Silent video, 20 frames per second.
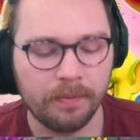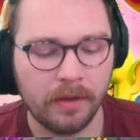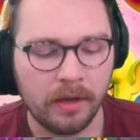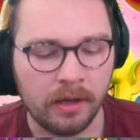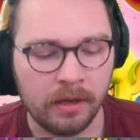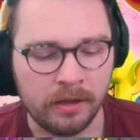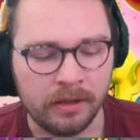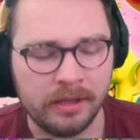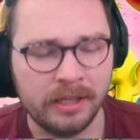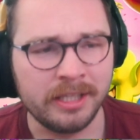
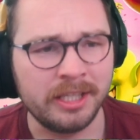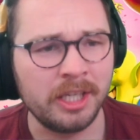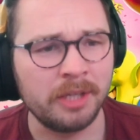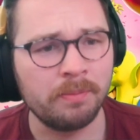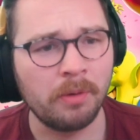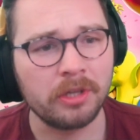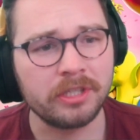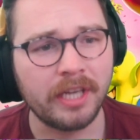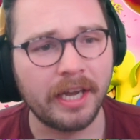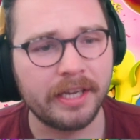This is
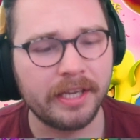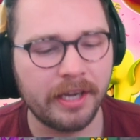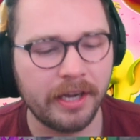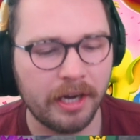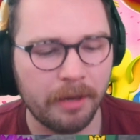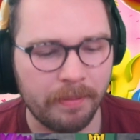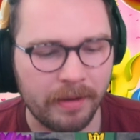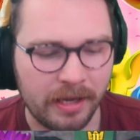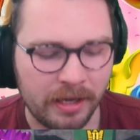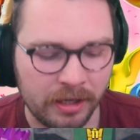most likely going
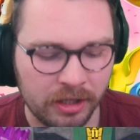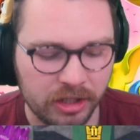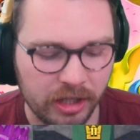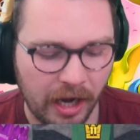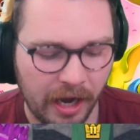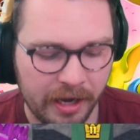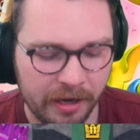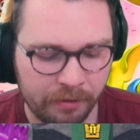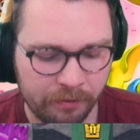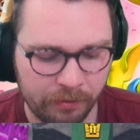to be
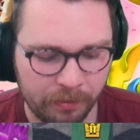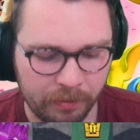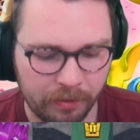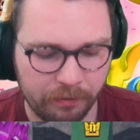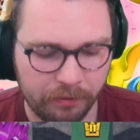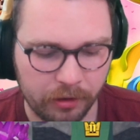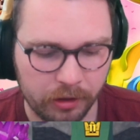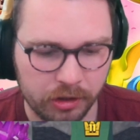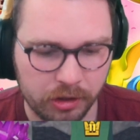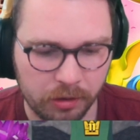E-Giant from the
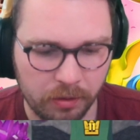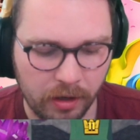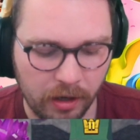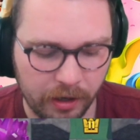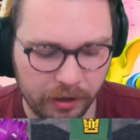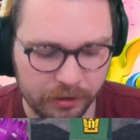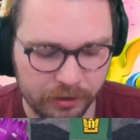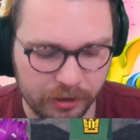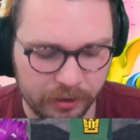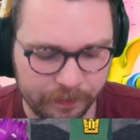first 2
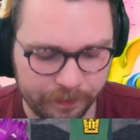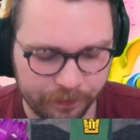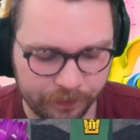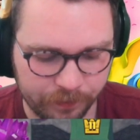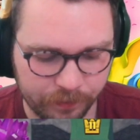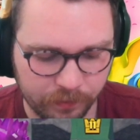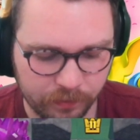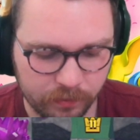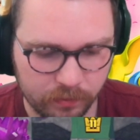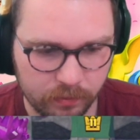cards.
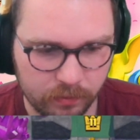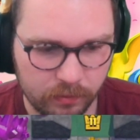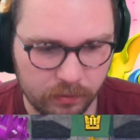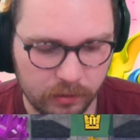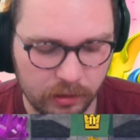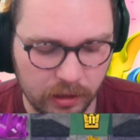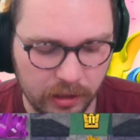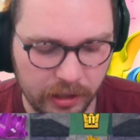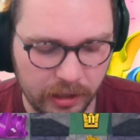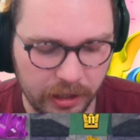
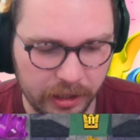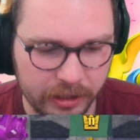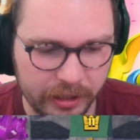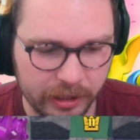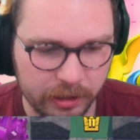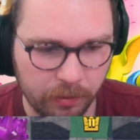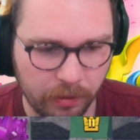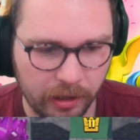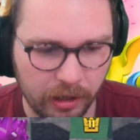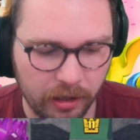At least
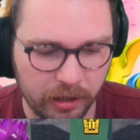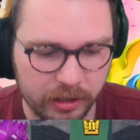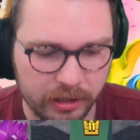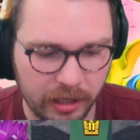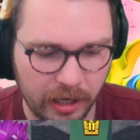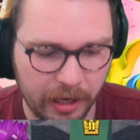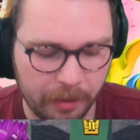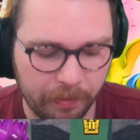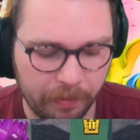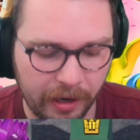that's what it looks
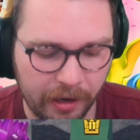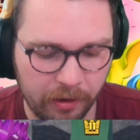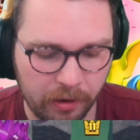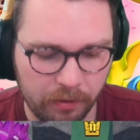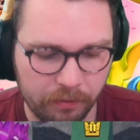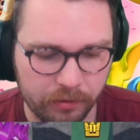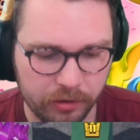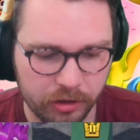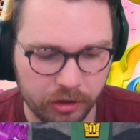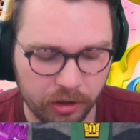like, but I don't
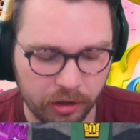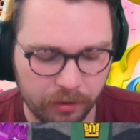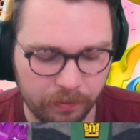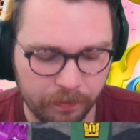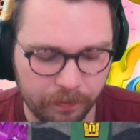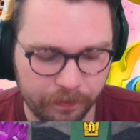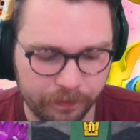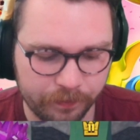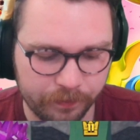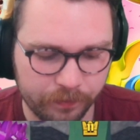know for sure.
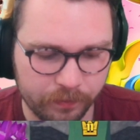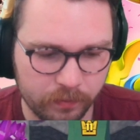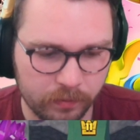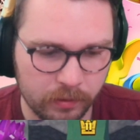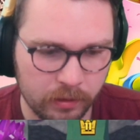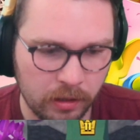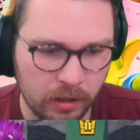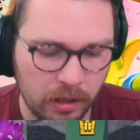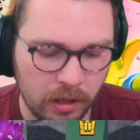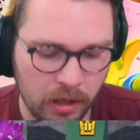
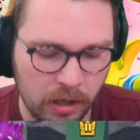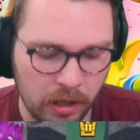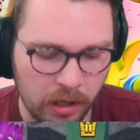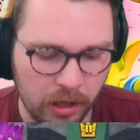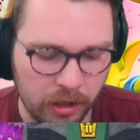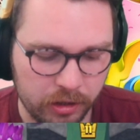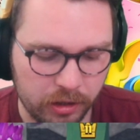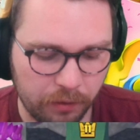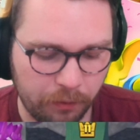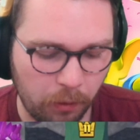
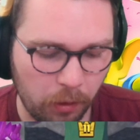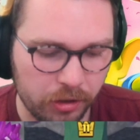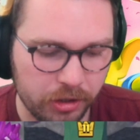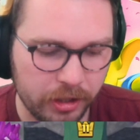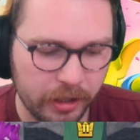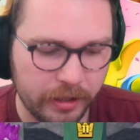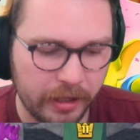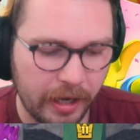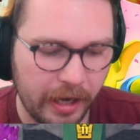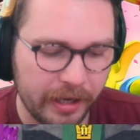It's
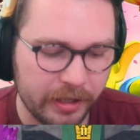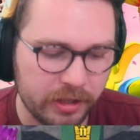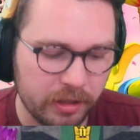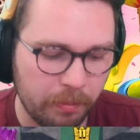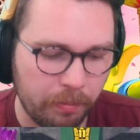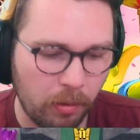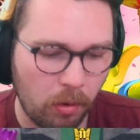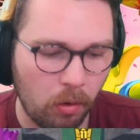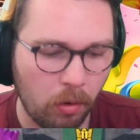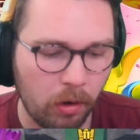unfortunate that he has the
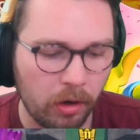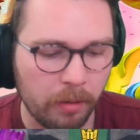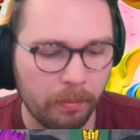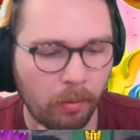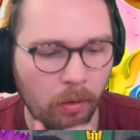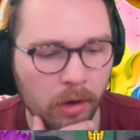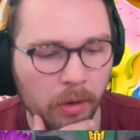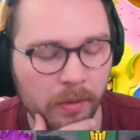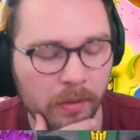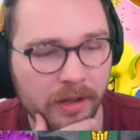Bowler.
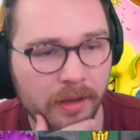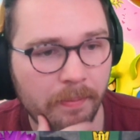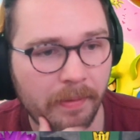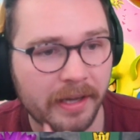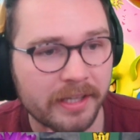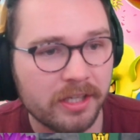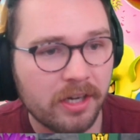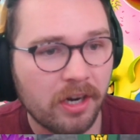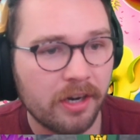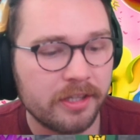Bowler, one of the
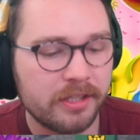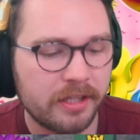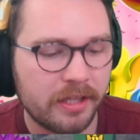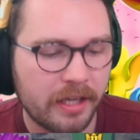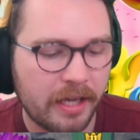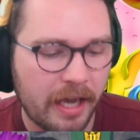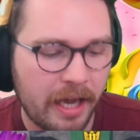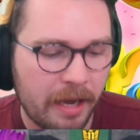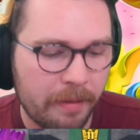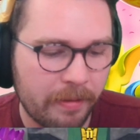best cards in
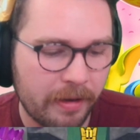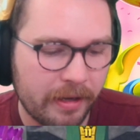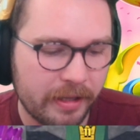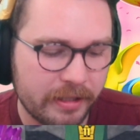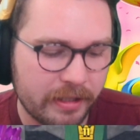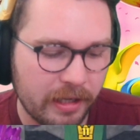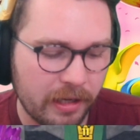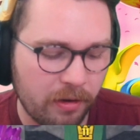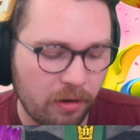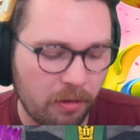the game
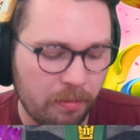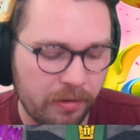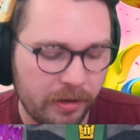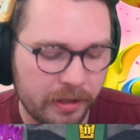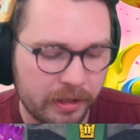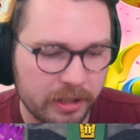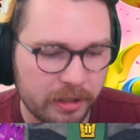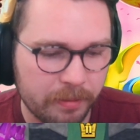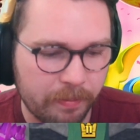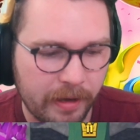against the Little
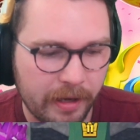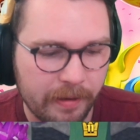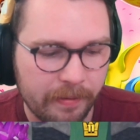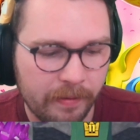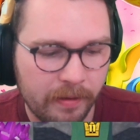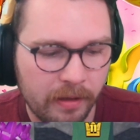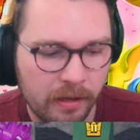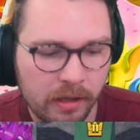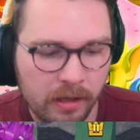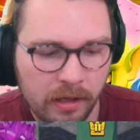Prince, but
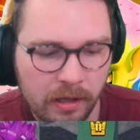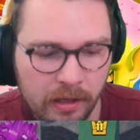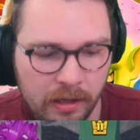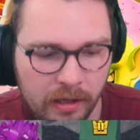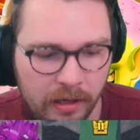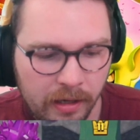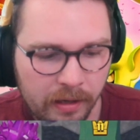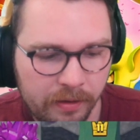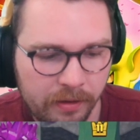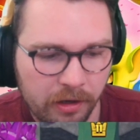
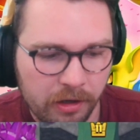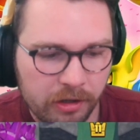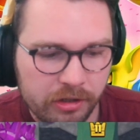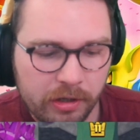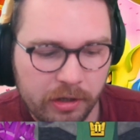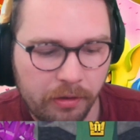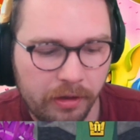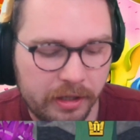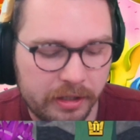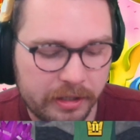there are
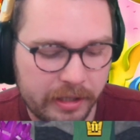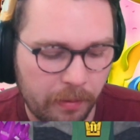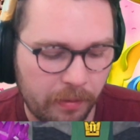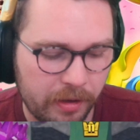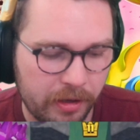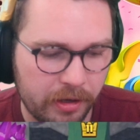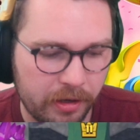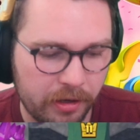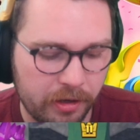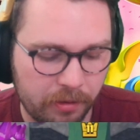still things that
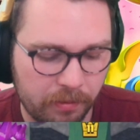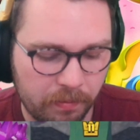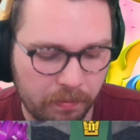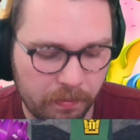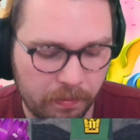we can do.